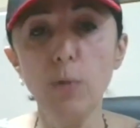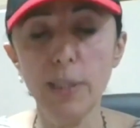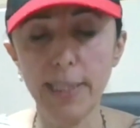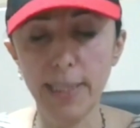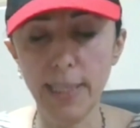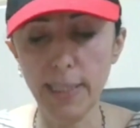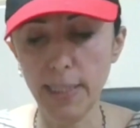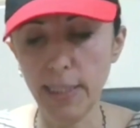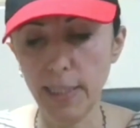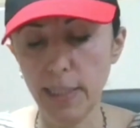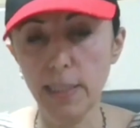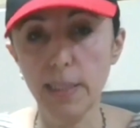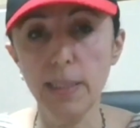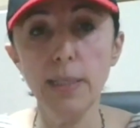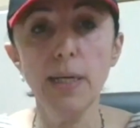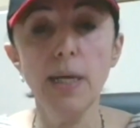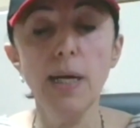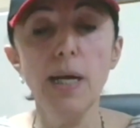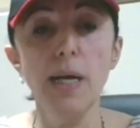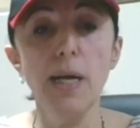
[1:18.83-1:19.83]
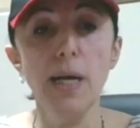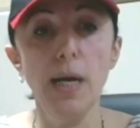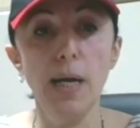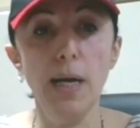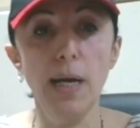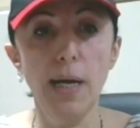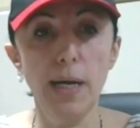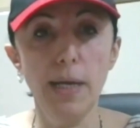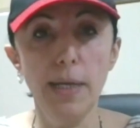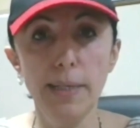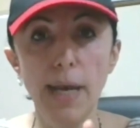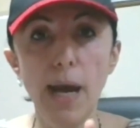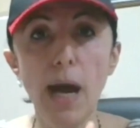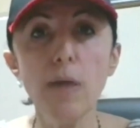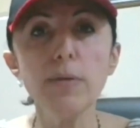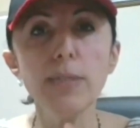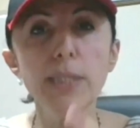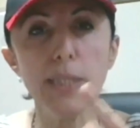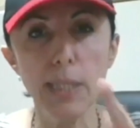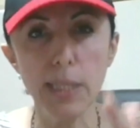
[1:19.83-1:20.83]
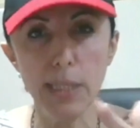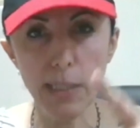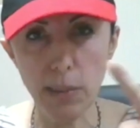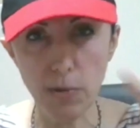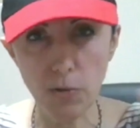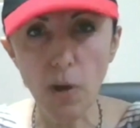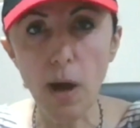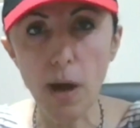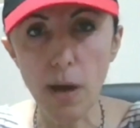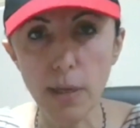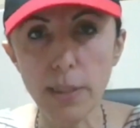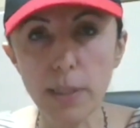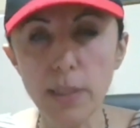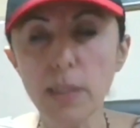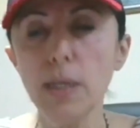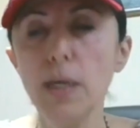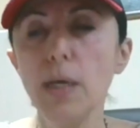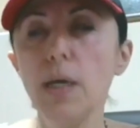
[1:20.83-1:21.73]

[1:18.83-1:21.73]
tester now is gonna start